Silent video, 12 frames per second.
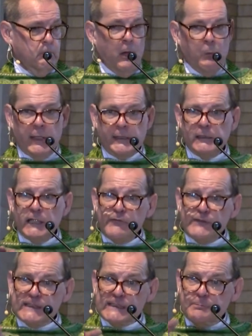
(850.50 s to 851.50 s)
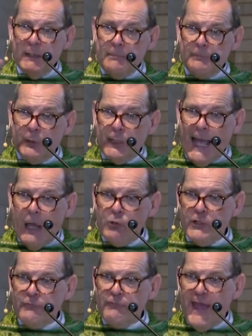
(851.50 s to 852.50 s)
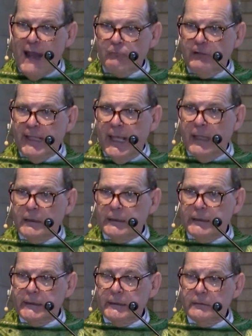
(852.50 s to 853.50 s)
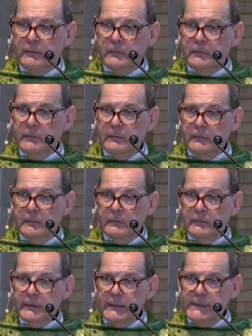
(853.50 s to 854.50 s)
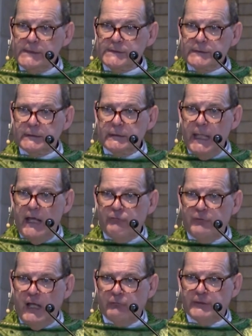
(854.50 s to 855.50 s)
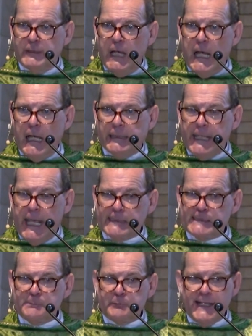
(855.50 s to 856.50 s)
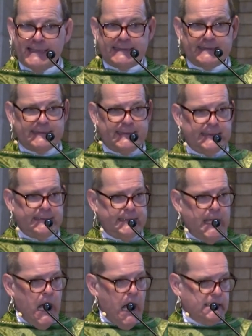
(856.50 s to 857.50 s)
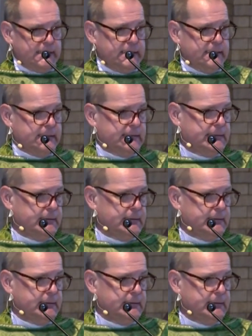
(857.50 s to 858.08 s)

But what lifts people out of that reality is the love of God expressed in us.